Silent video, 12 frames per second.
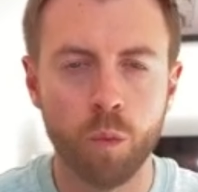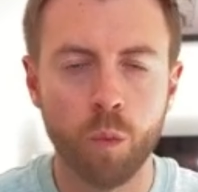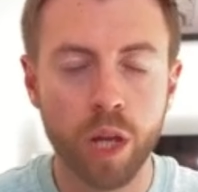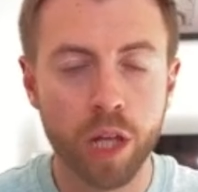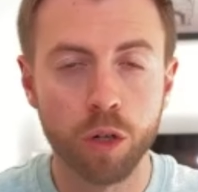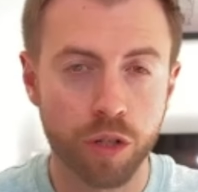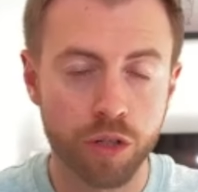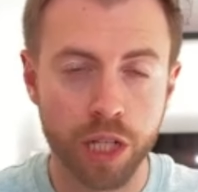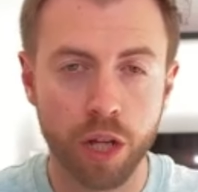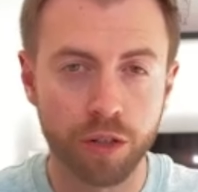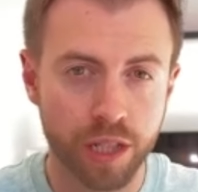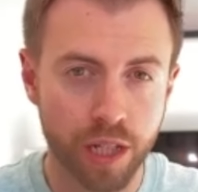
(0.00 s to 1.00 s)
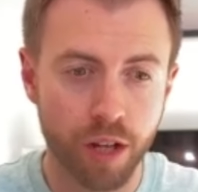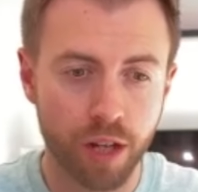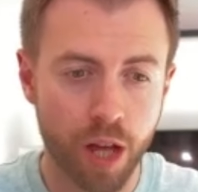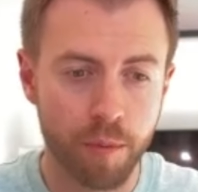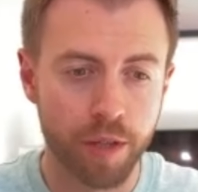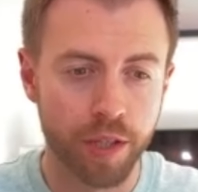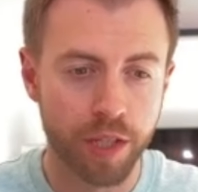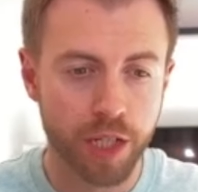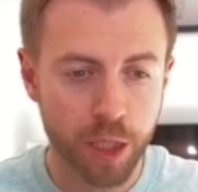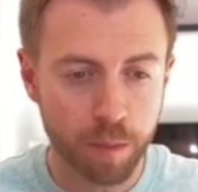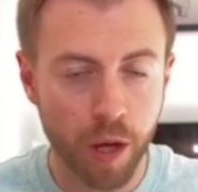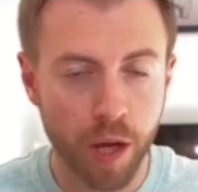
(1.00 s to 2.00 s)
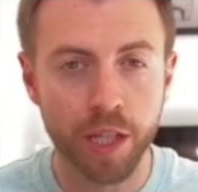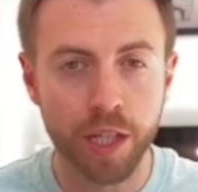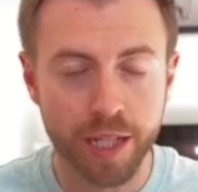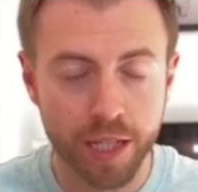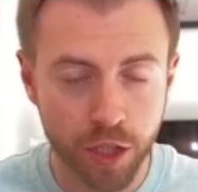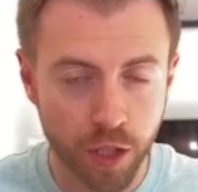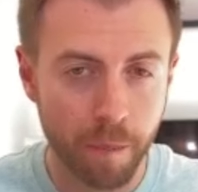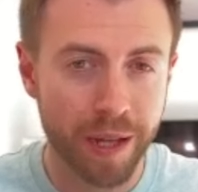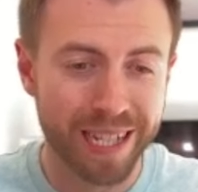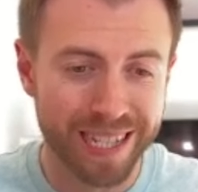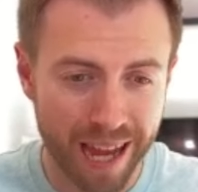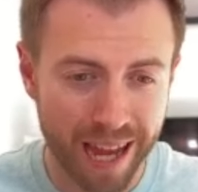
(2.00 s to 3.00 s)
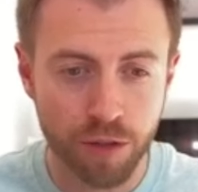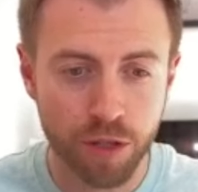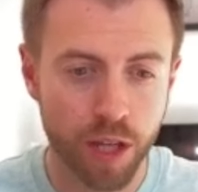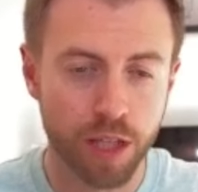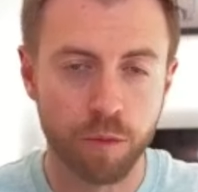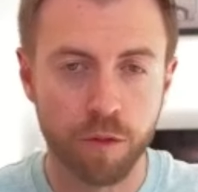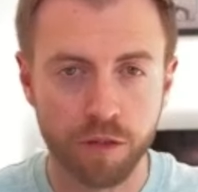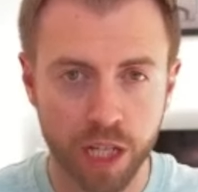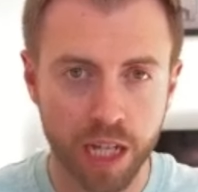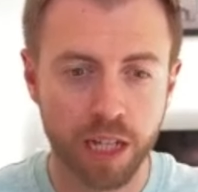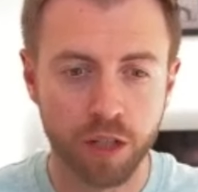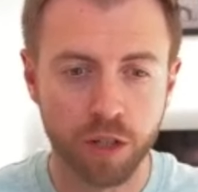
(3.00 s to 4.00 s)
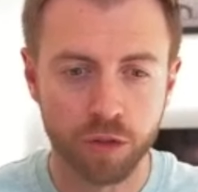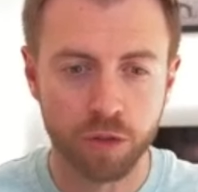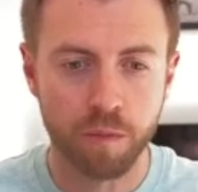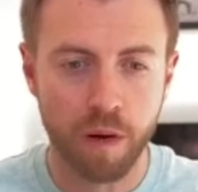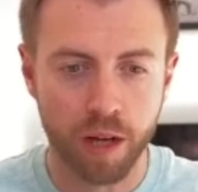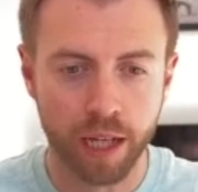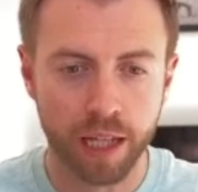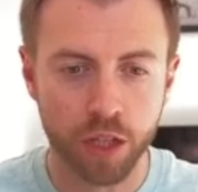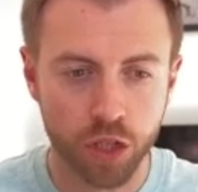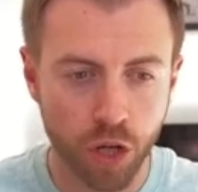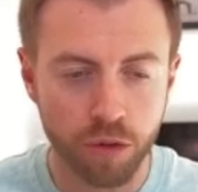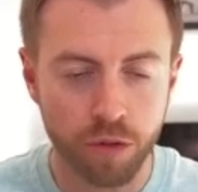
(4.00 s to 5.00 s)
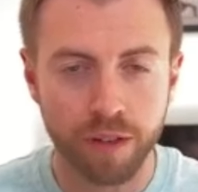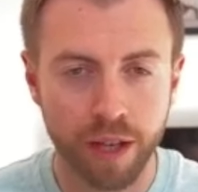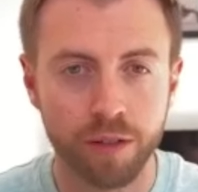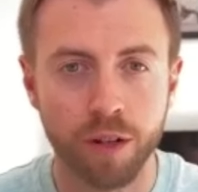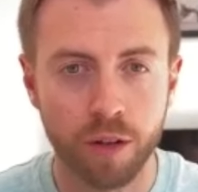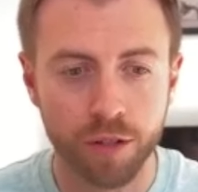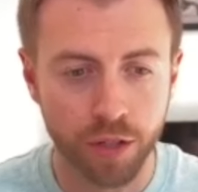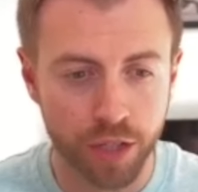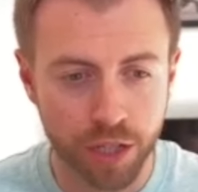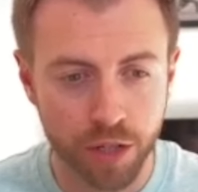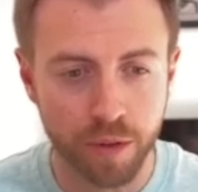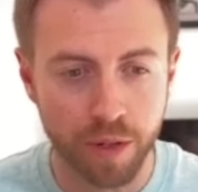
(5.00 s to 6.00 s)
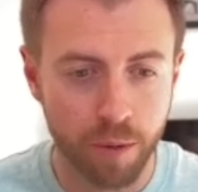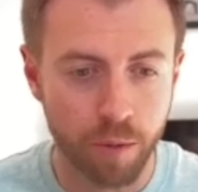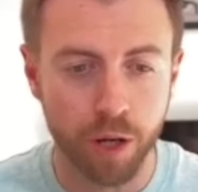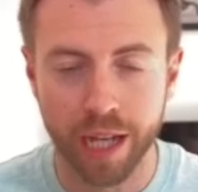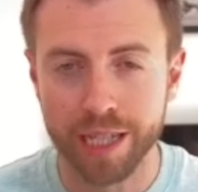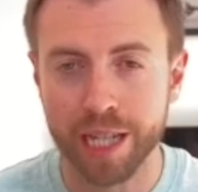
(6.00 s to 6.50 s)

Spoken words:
can also see on DeFi Llama that despite the summer downturn that we've seen in the altcoin market, the total value locked on the SUI network has